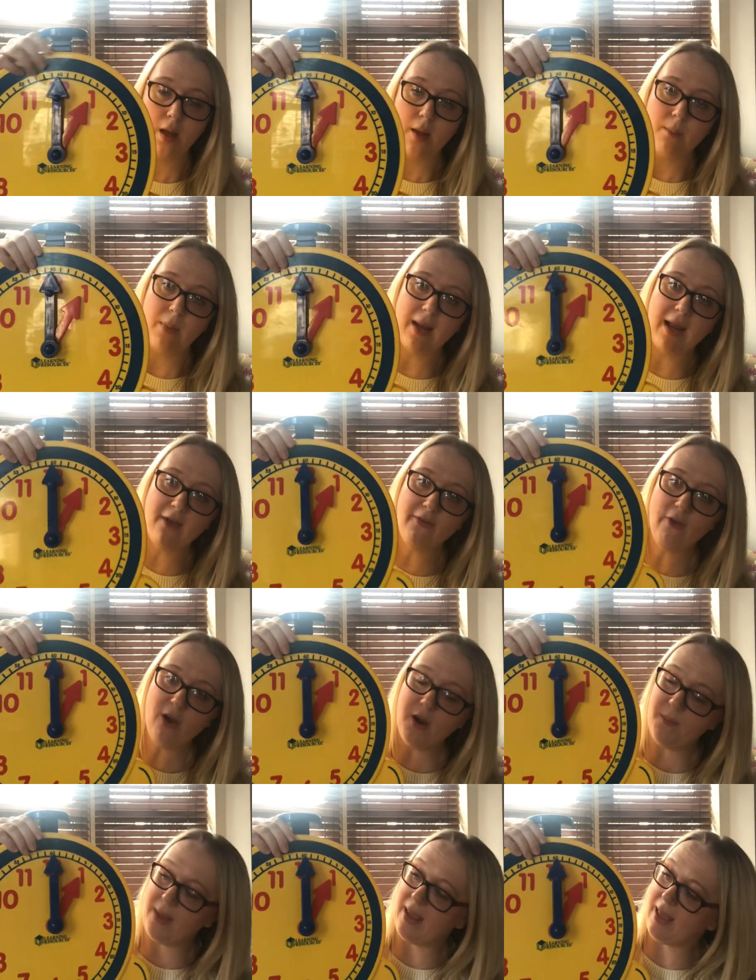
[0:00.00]
But if
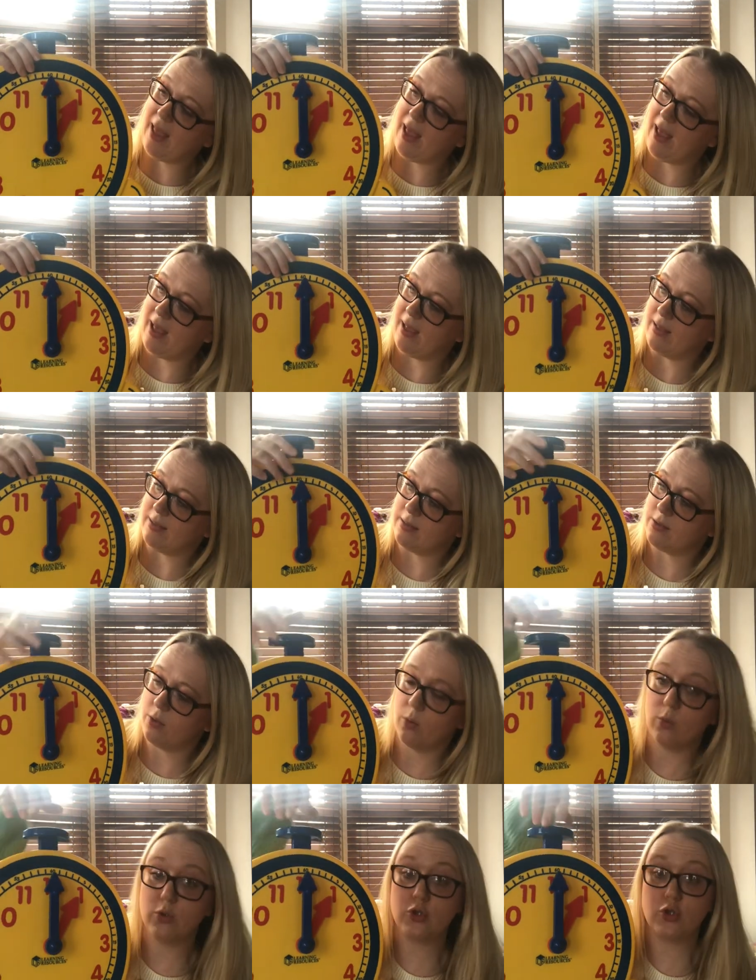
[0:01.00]
our big hand
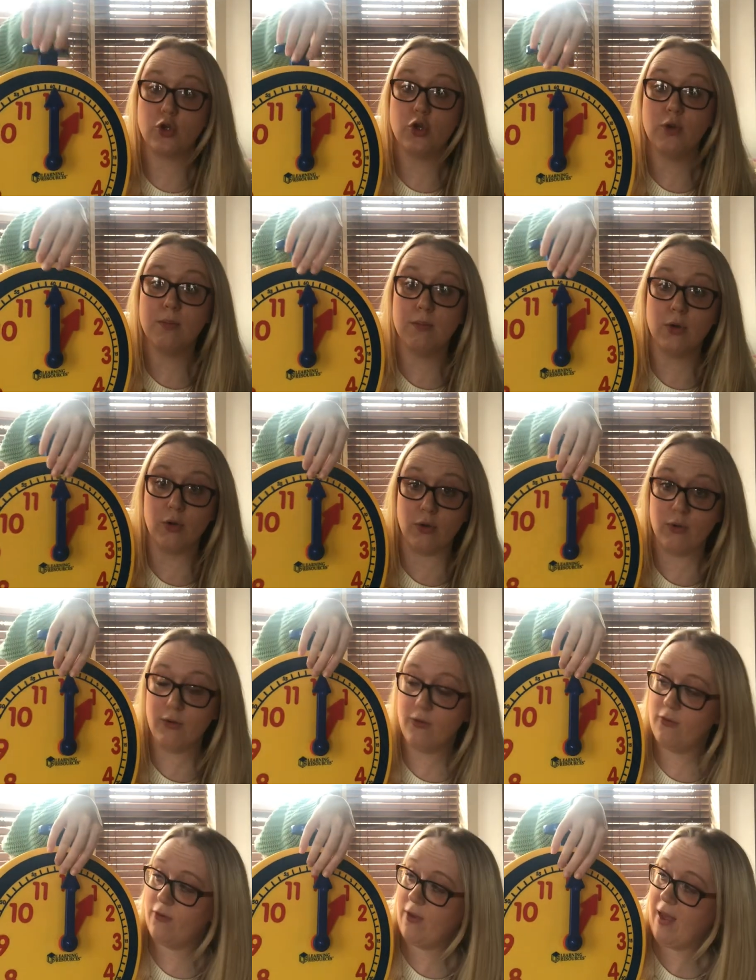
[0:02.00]
was to
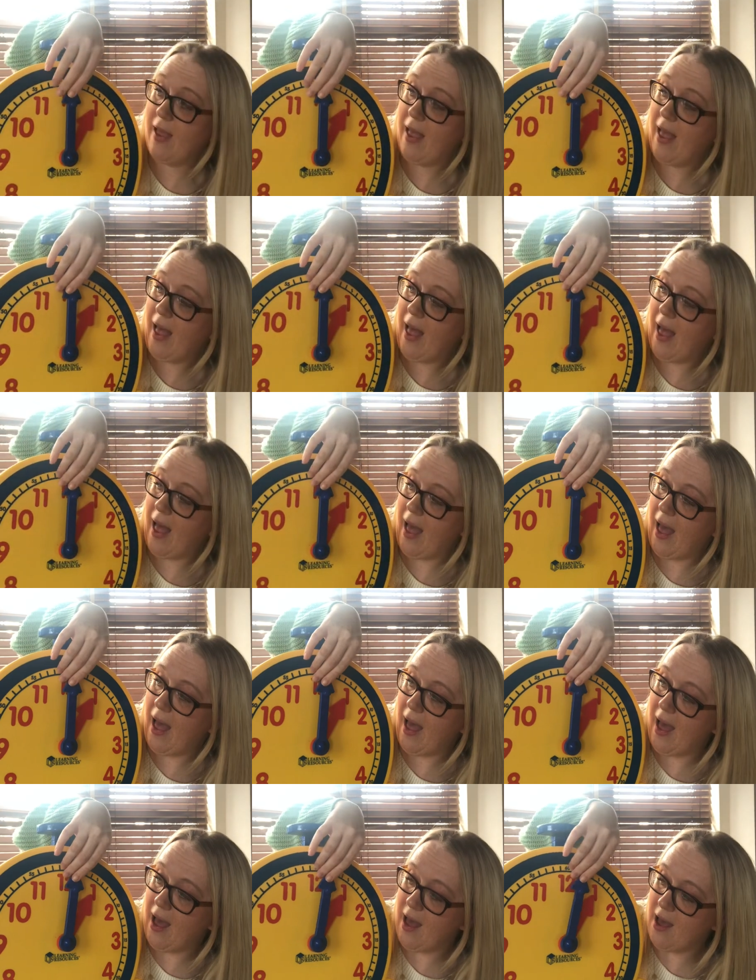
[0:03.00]
move
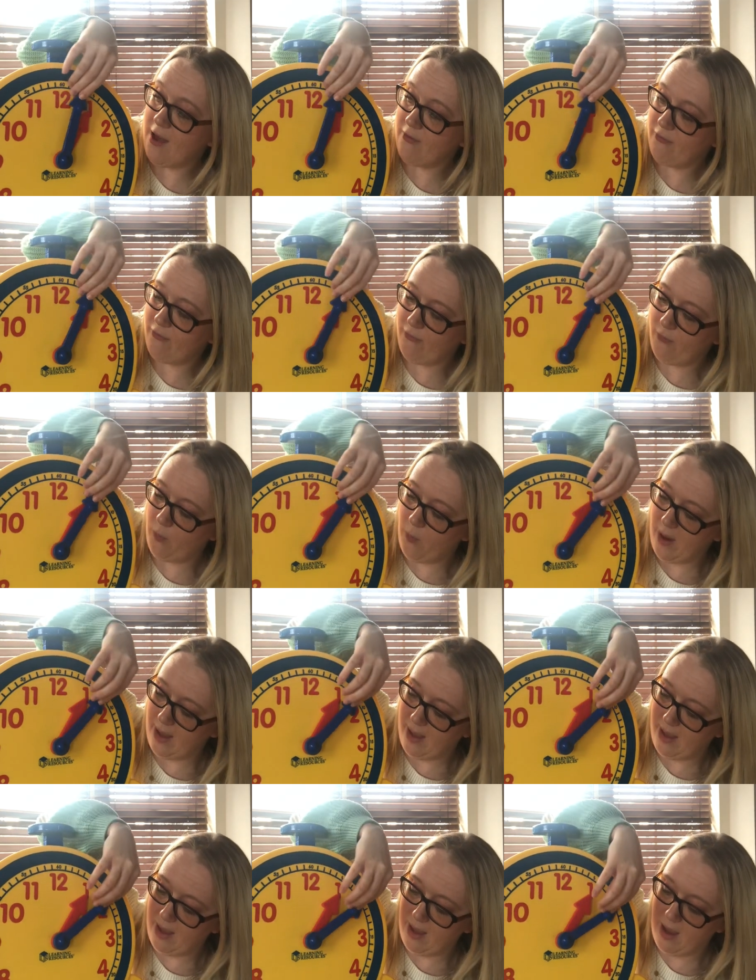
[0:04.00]

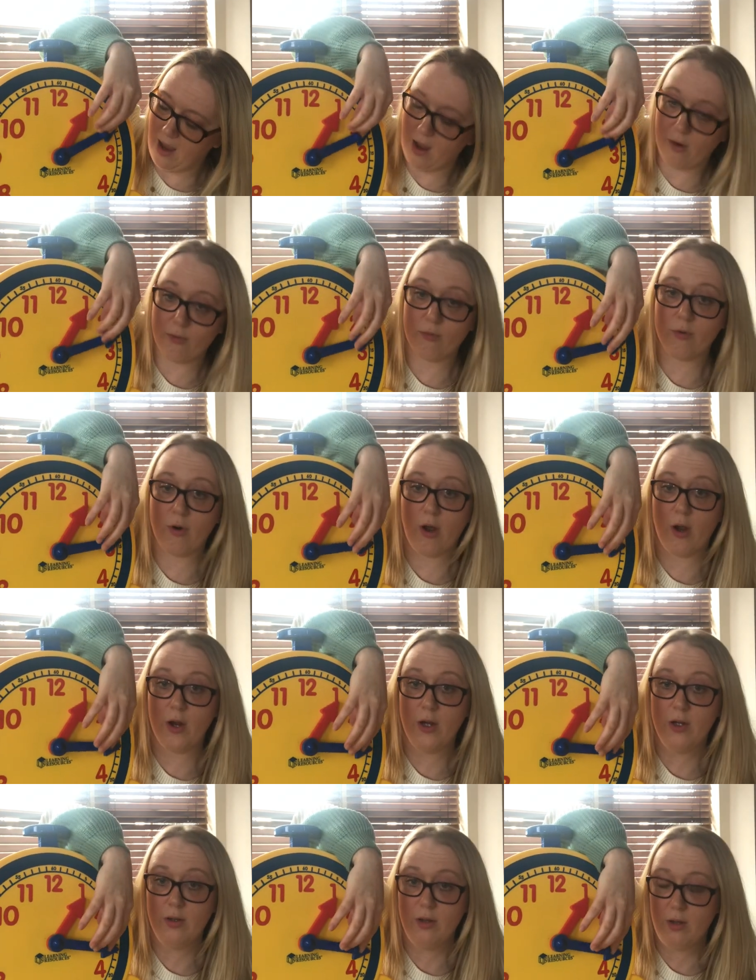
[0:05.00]
halfway
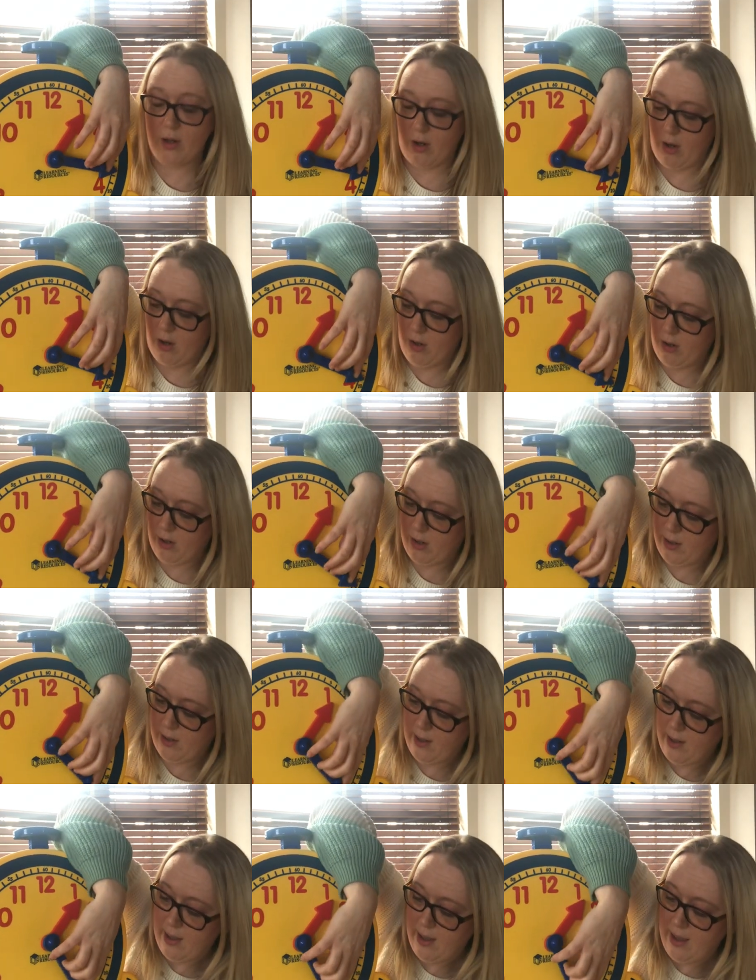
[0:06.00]
around the clock,
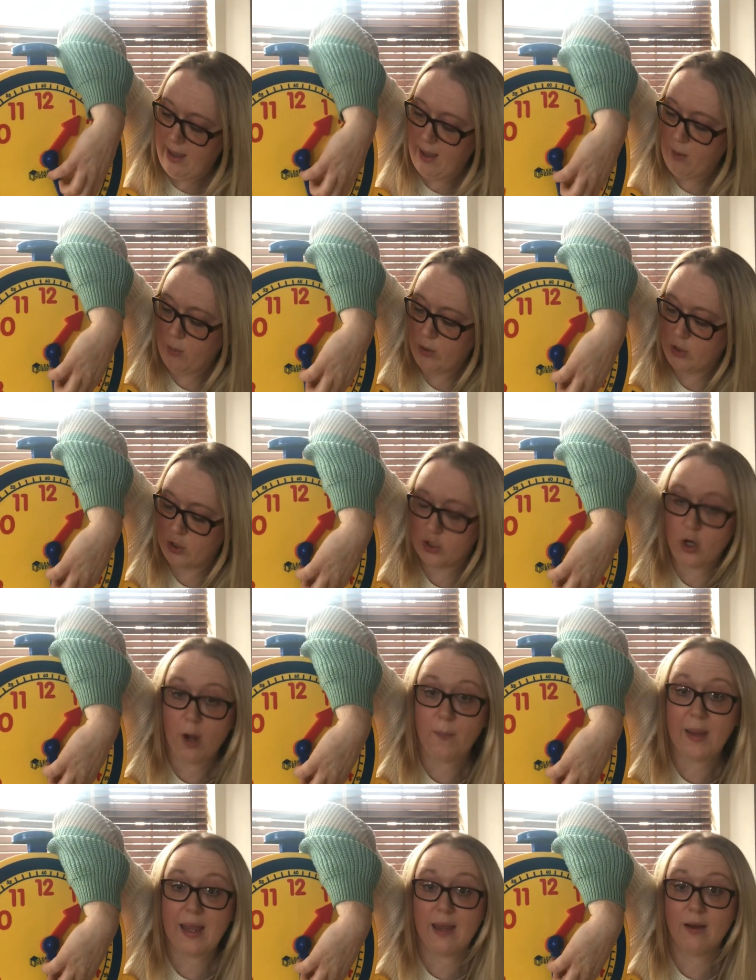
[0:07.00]
it would
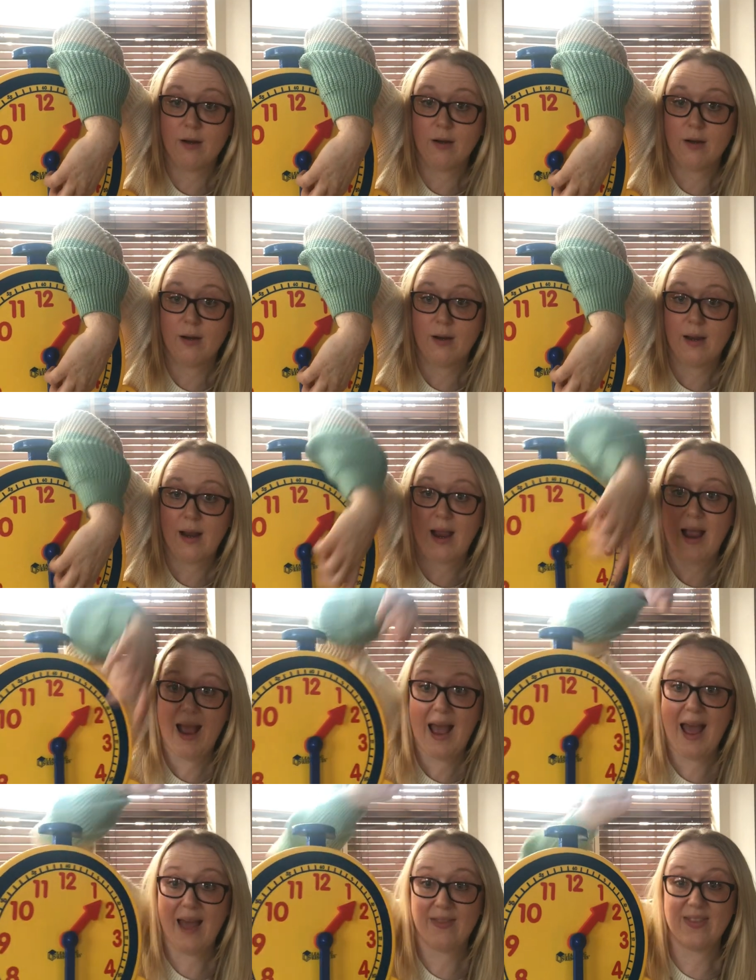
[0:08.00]
stop here
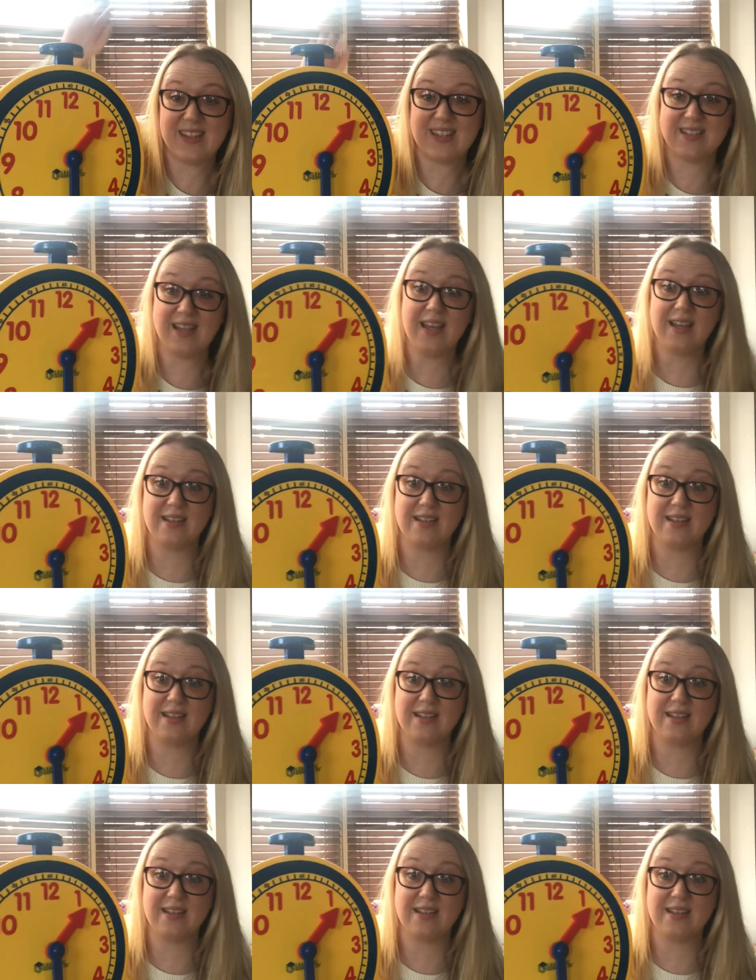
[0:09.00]
at the 6.